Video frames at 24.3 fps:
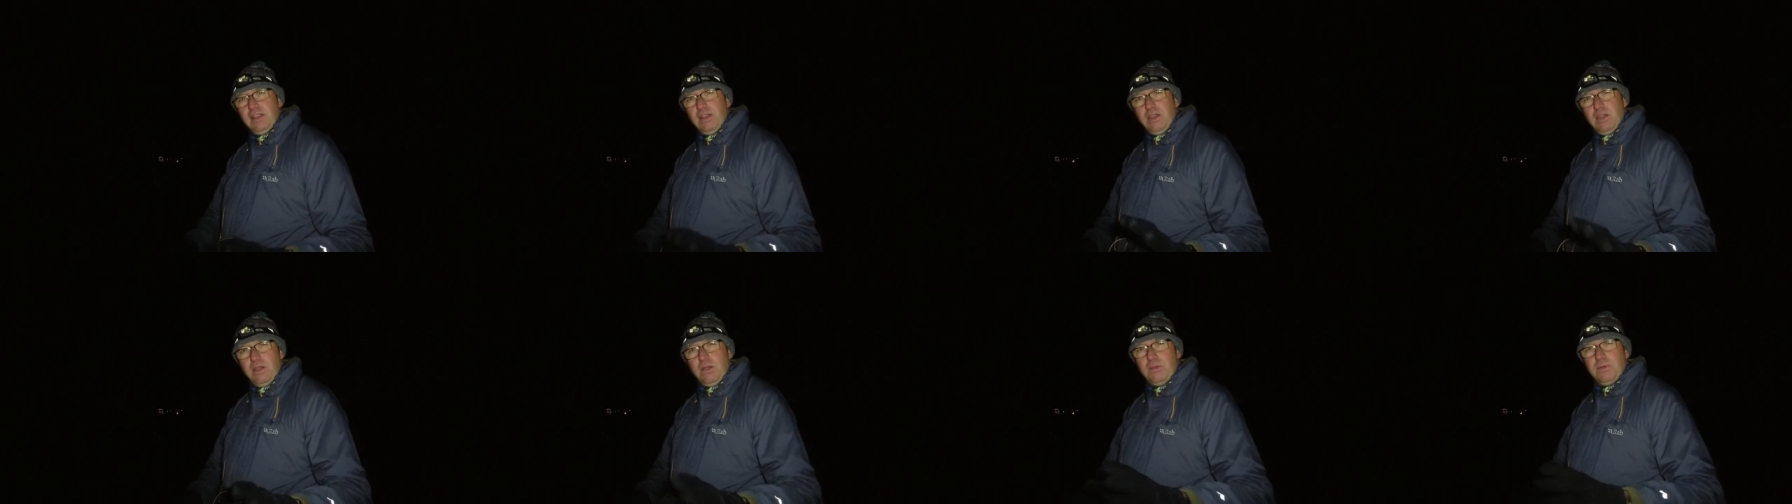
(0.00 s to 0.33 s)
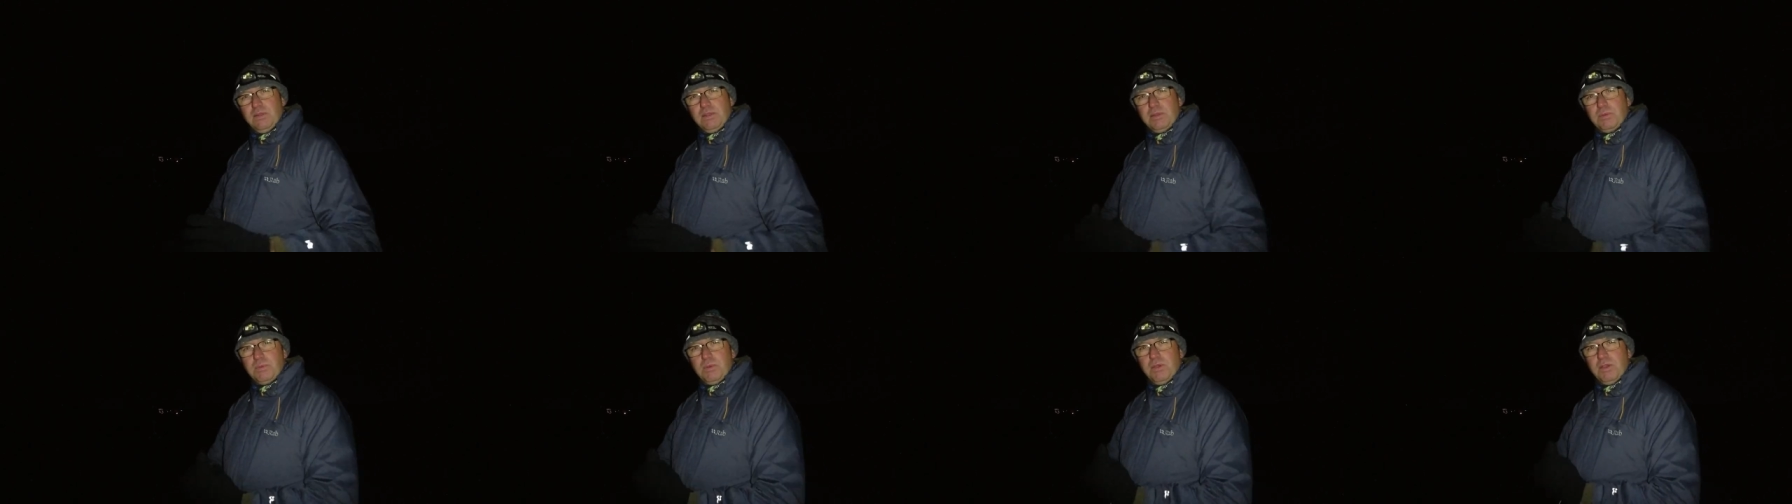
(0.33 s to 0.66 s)
Oh,
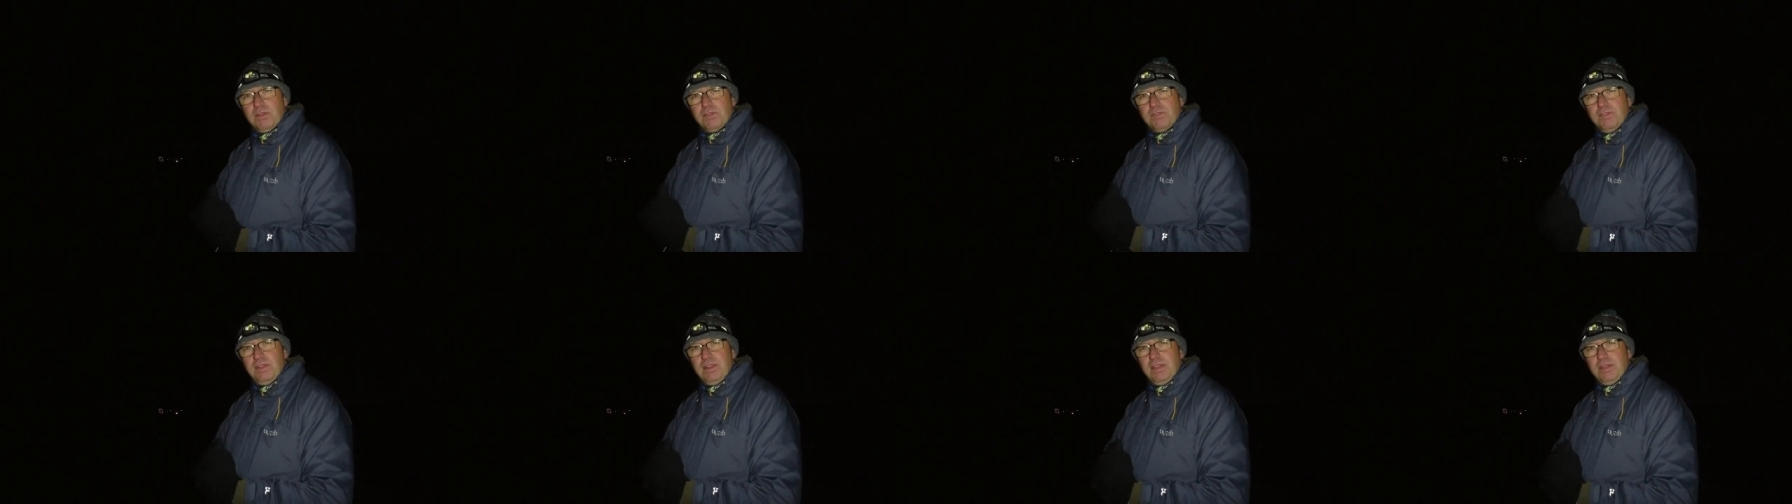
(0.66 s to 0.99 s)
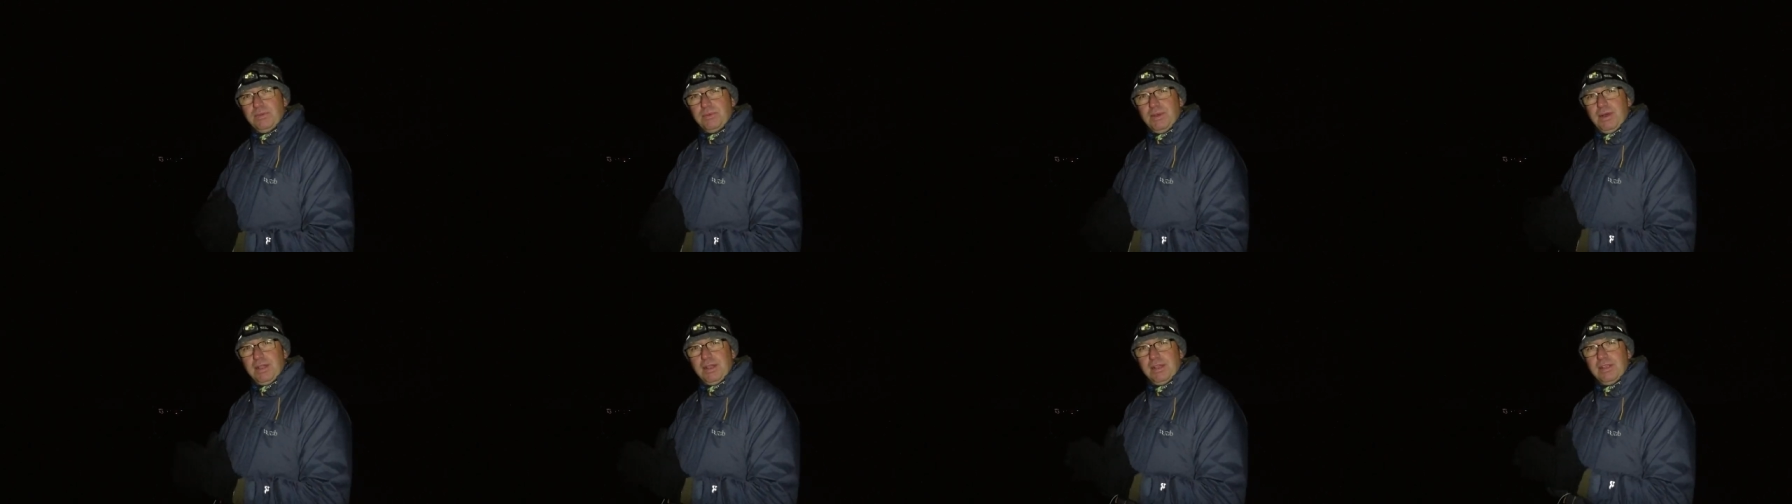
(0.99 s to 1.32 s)
and it worked really
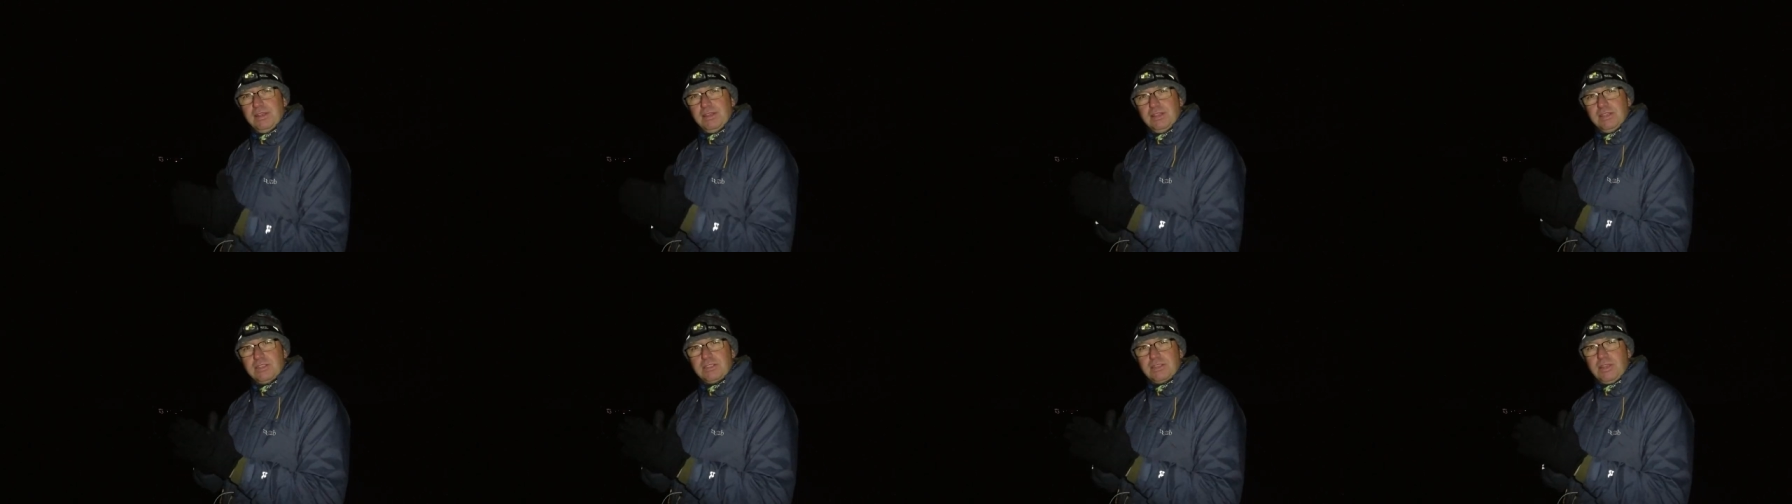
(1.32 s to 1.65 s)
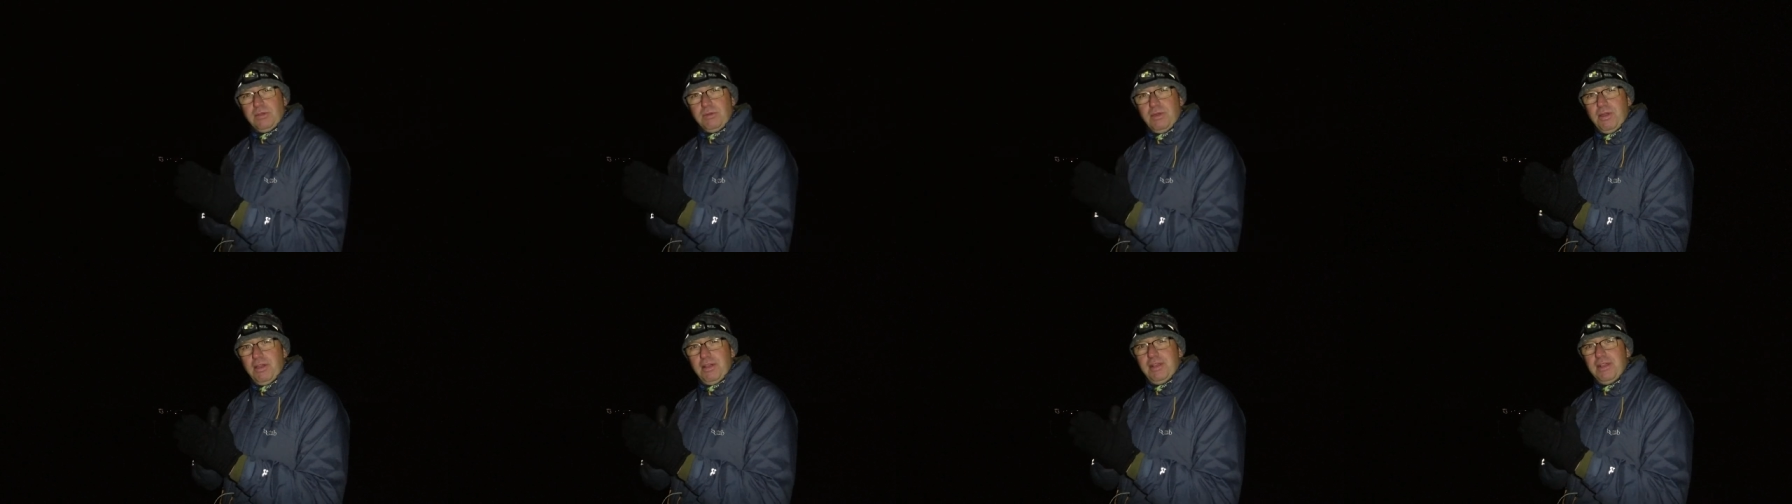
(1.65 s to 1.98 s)
well,
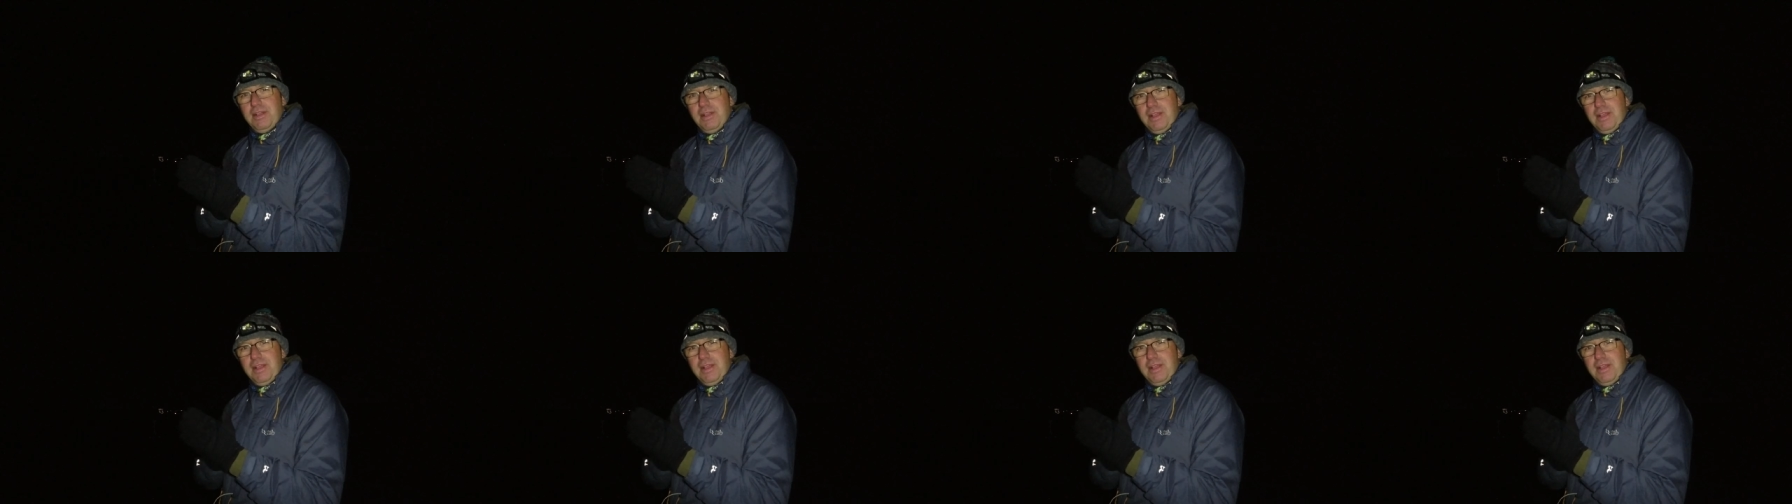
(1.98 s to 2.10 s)
so